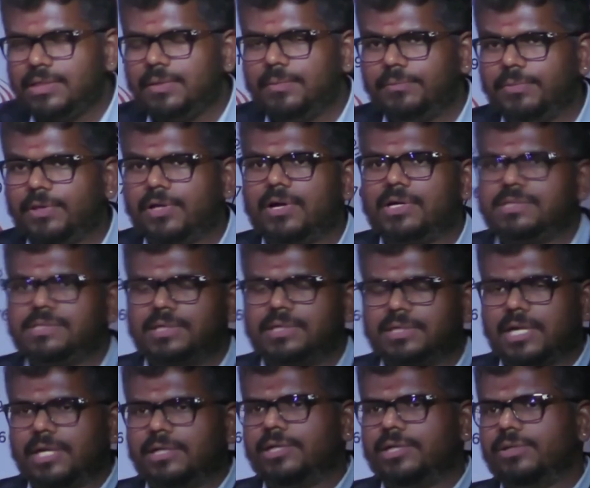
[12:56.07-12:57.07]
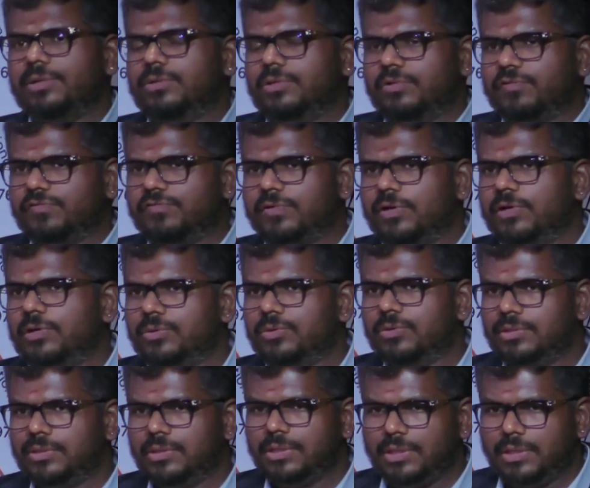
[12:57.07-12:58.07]
because it continued to follow
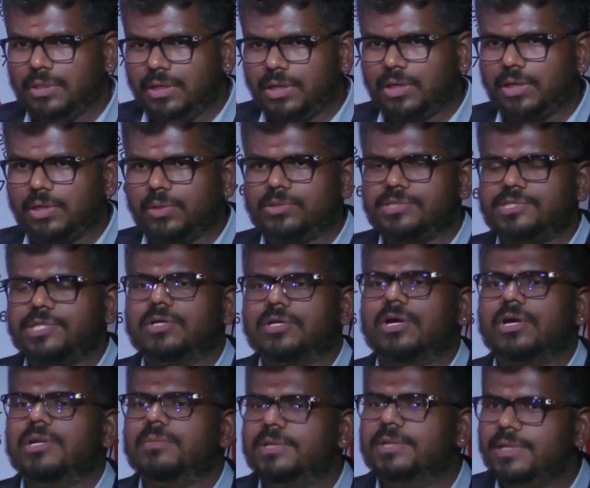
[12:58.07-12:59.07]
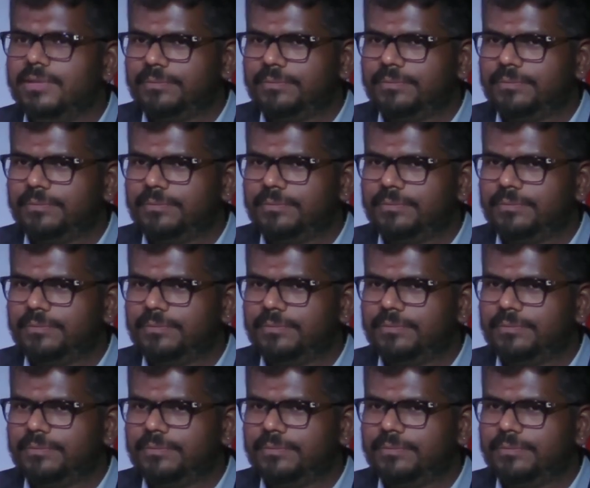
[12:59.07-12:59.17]
a closed economy,